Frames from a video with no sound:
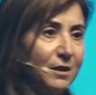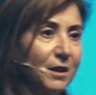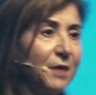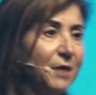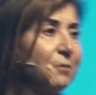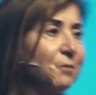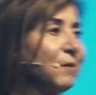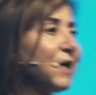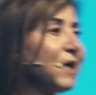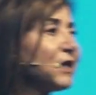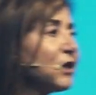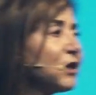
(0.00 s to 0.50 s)

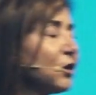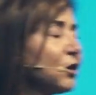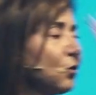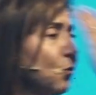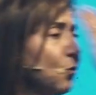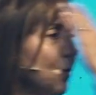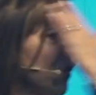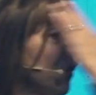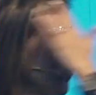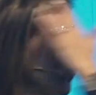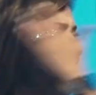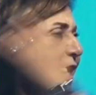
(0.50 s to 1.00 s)
imagine
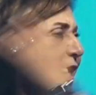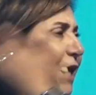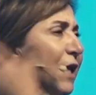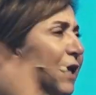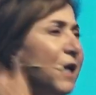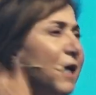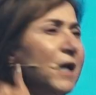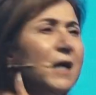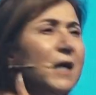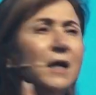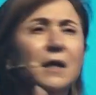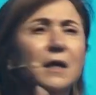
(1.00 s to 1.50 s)
with the
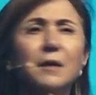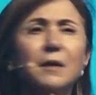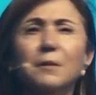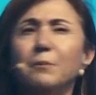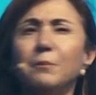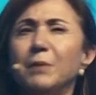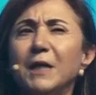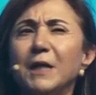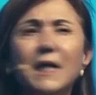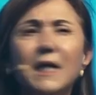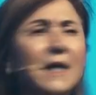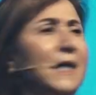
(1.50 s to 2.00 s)

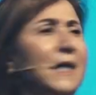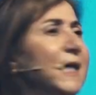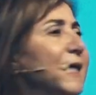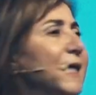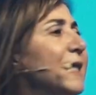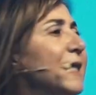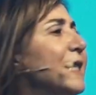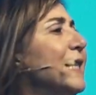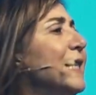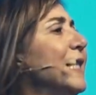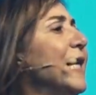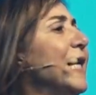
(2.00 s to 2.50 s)

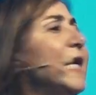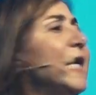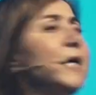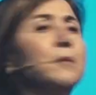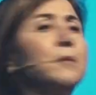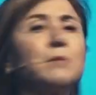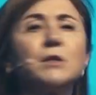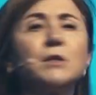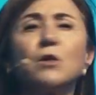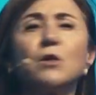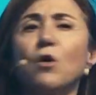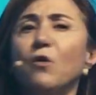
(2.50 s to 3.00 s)
brilliant
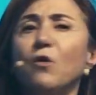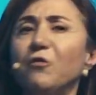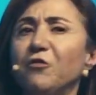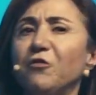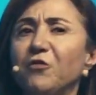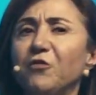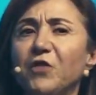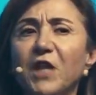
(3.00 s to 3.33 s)
names of